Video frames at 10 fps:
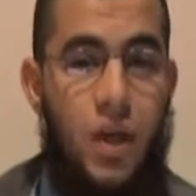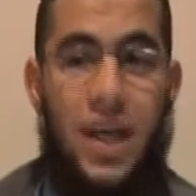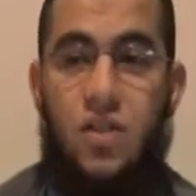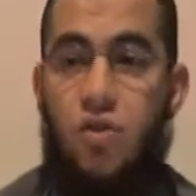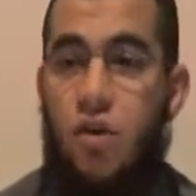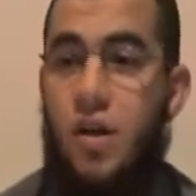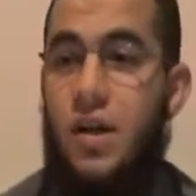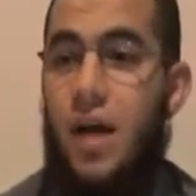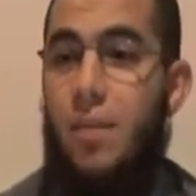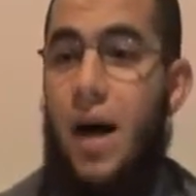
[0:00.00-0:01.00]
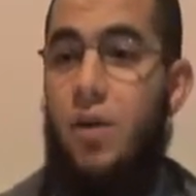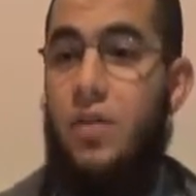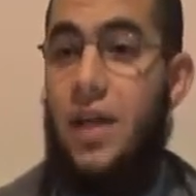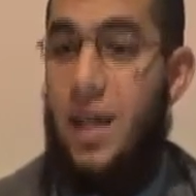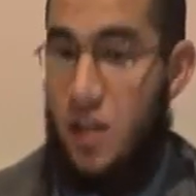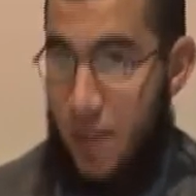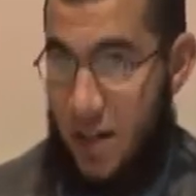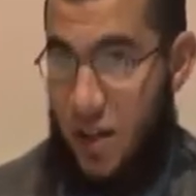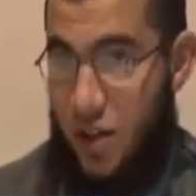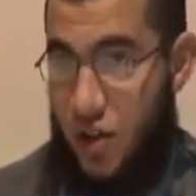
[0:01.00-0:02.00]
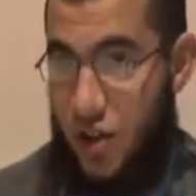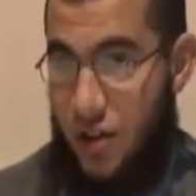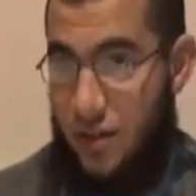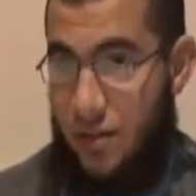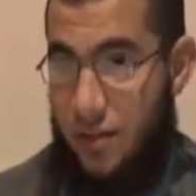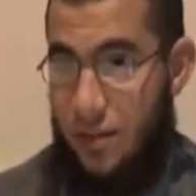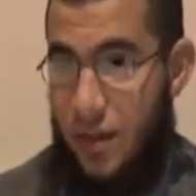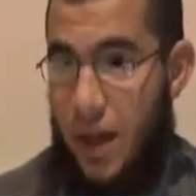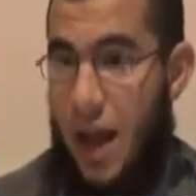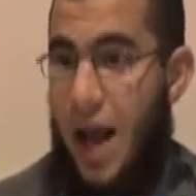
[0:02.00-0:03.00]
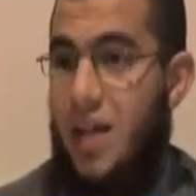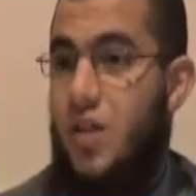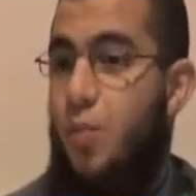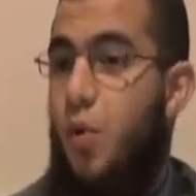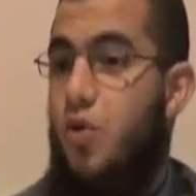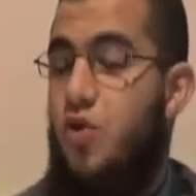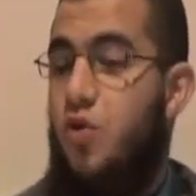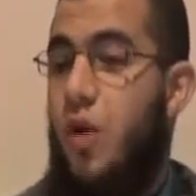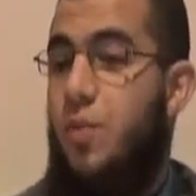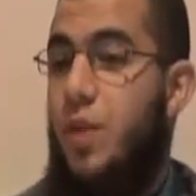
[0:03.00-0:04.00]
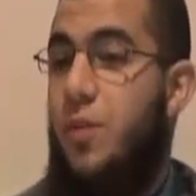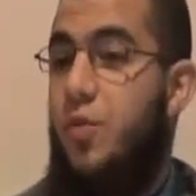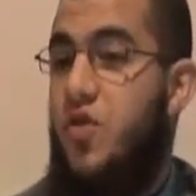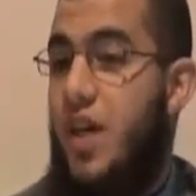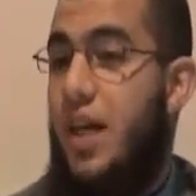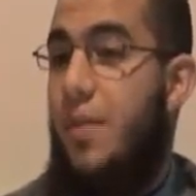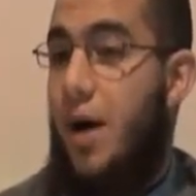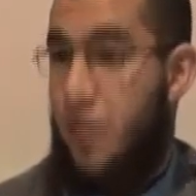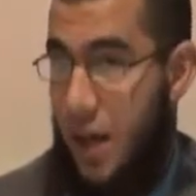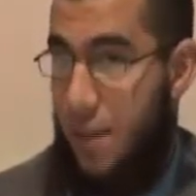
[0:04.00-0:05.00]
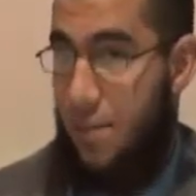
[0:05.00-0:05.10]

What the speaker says: we get to learn about his message as opposed to what people said about